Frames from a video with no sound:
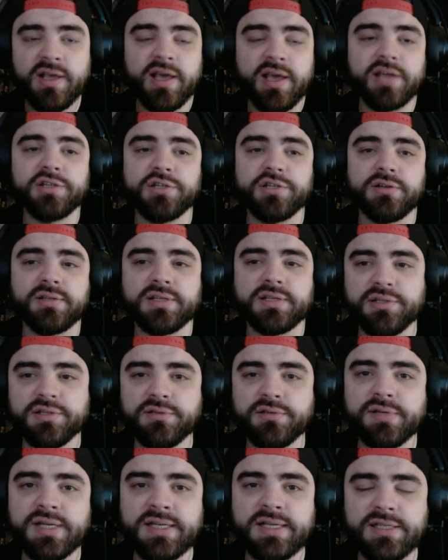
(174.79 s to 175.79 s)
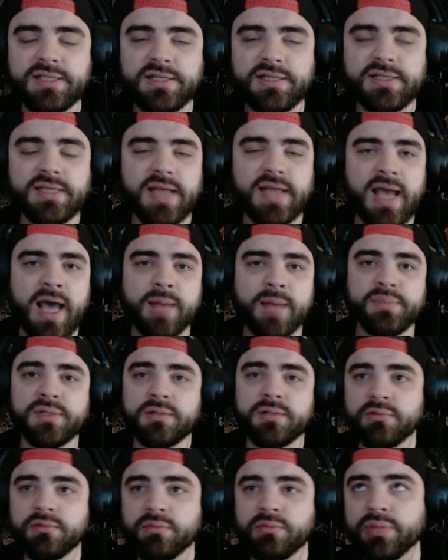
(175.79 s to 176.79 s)
And sure, the dude is just an
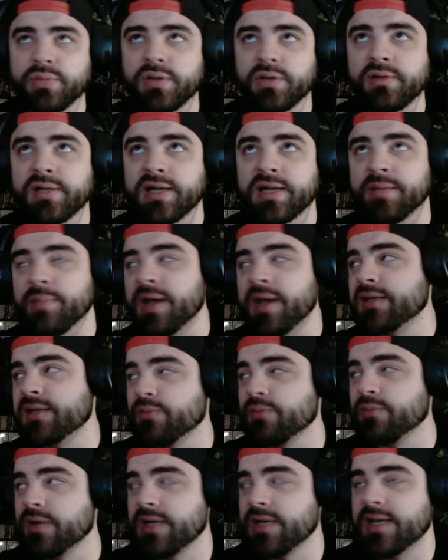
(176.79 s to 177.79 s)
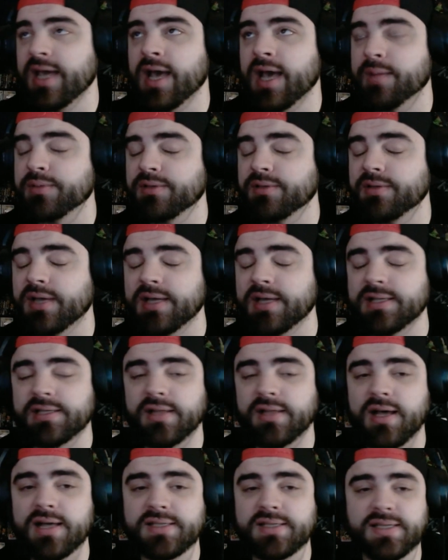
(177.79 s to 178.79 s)
absolute bull and a menace when he absolutely gets
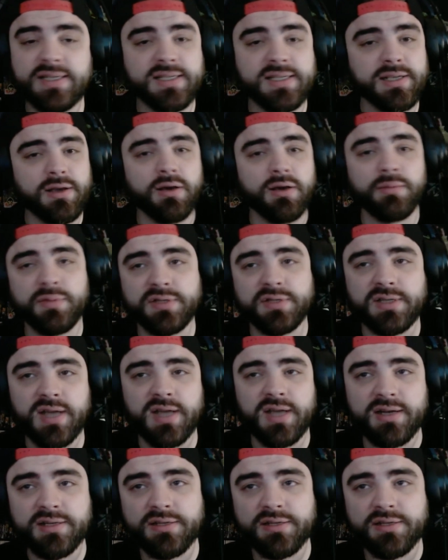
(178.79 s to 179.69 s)
lost, as he almost knocked